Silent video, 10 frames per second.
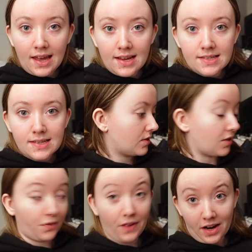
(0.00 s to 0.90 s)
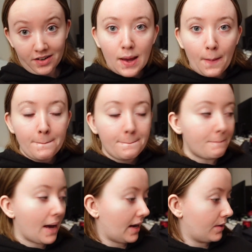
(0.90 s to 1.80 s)
is, so far,
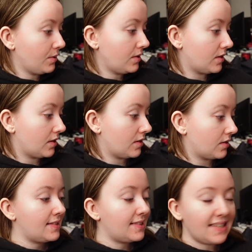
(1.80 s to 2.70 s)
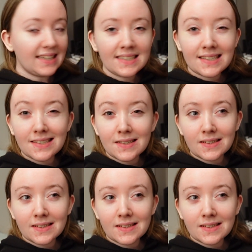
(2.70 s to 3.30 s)
about 6